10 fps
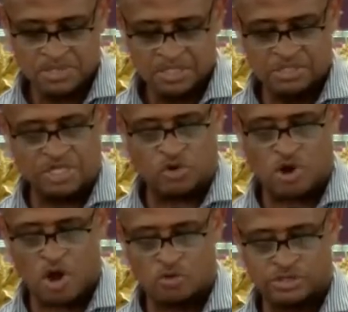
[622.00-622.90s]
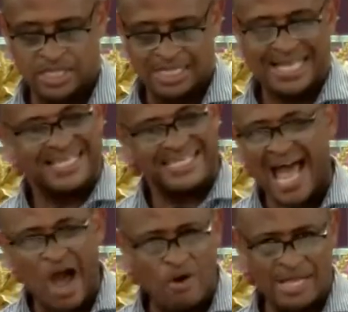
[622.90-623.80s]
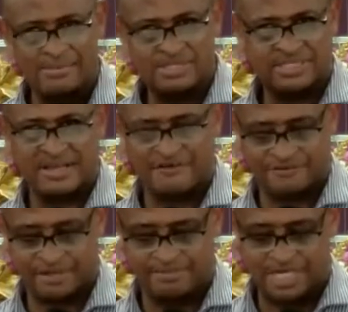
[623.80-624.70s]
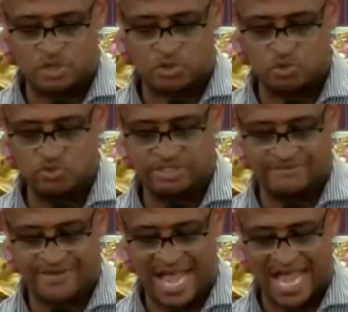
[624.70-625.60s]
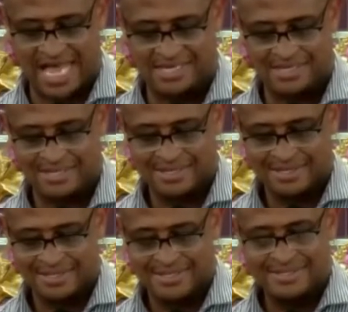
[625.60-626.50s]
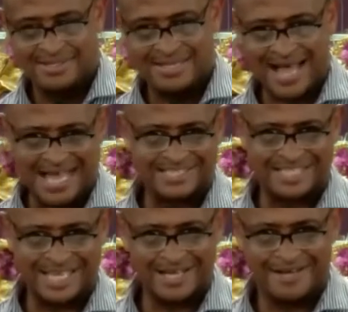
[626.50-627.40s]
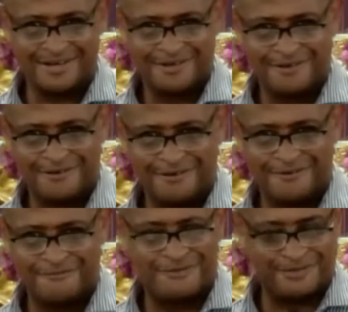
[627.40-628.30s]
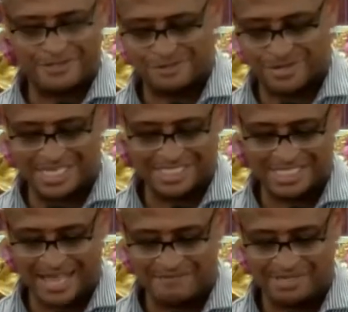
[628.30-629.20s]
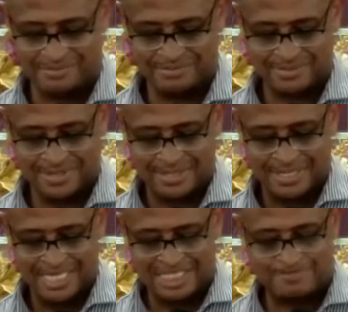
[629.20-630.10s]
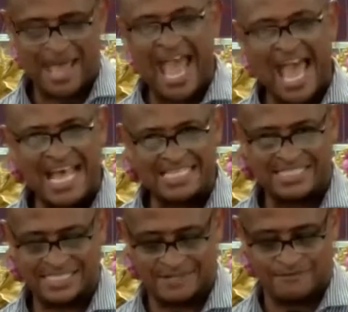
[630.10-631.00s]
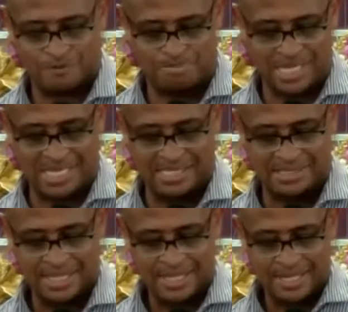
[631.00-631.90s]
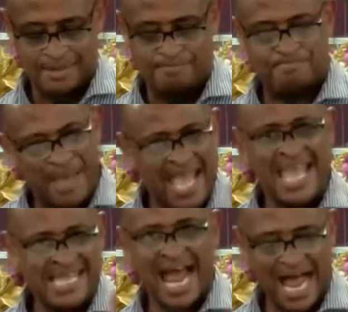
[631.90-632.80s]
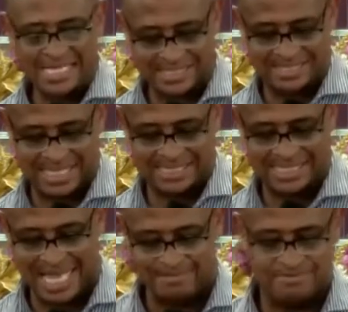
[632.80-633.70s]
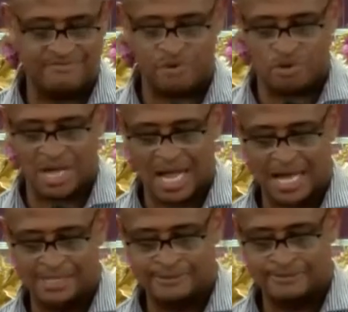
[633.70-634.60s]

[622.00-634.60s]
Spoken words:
to the cross and allowed himself to be crucified. Isaiah 53:7. His passive obedience paid our sin debt before God.